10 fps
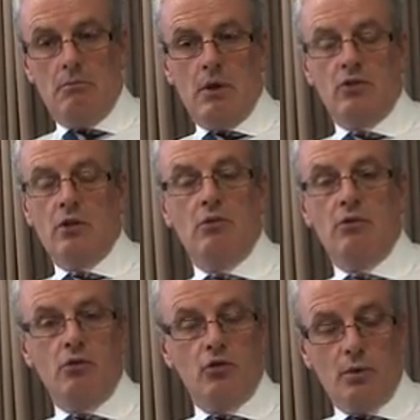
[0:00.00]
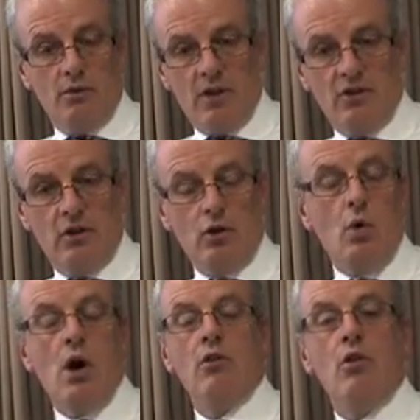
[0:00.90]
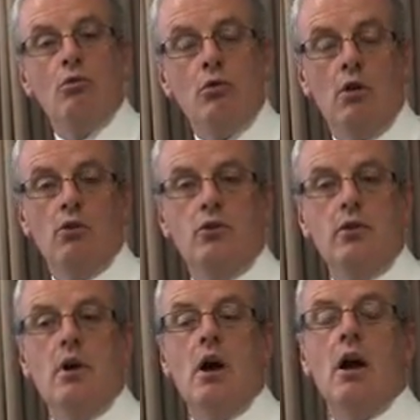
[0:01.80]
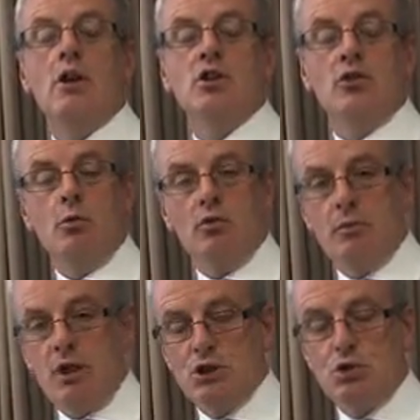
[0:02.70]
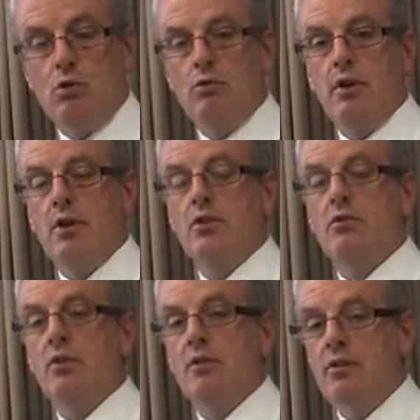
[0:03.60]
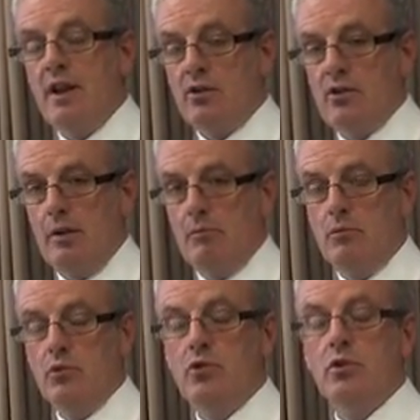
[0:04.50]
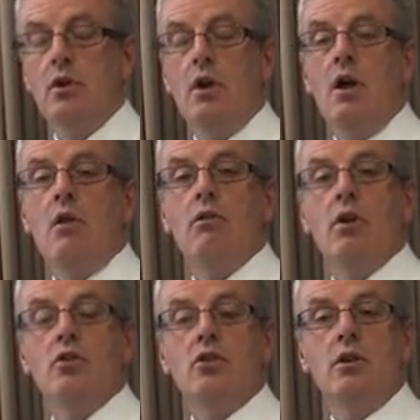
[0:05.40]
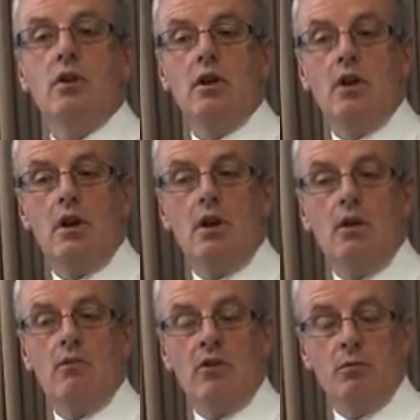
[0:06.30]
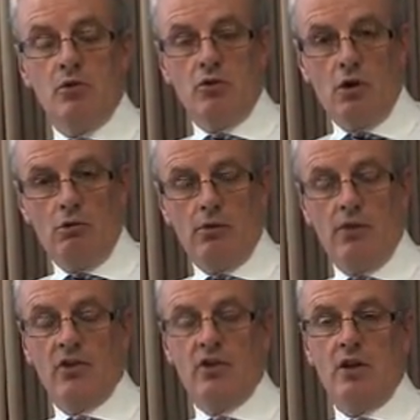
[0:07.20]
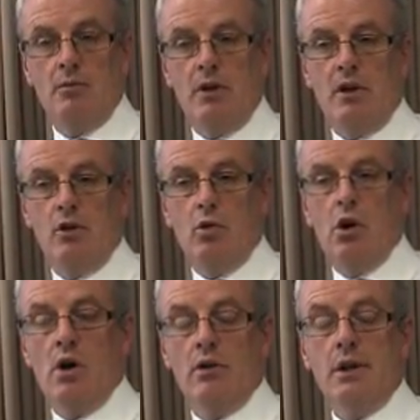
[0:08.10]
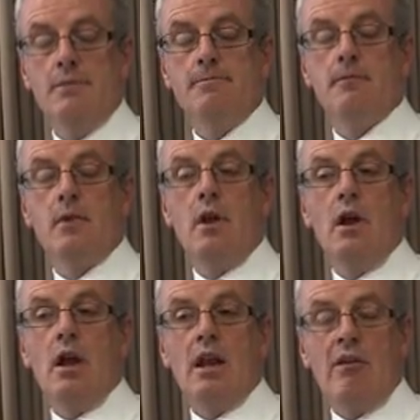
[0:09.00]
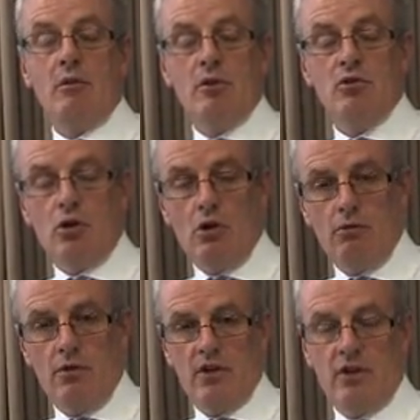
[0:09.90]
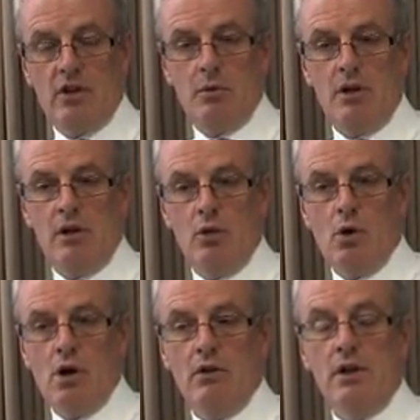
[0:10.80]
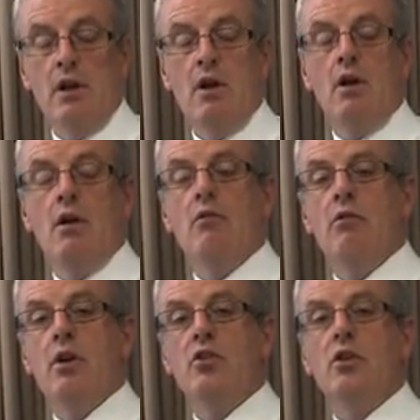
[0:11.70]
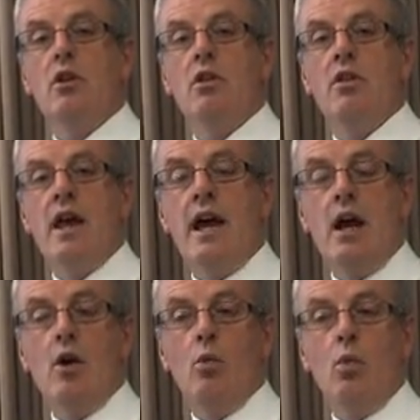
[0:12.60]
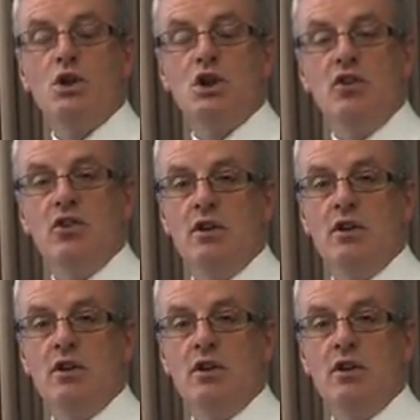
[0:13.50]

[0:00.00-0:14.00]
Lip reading: makes no difference whether there's an inquiry or not. I just want to make sure that for the victims, that they've been told that there's going to be an inquiry, and having been told that there's going to be an inquiry, that their wishes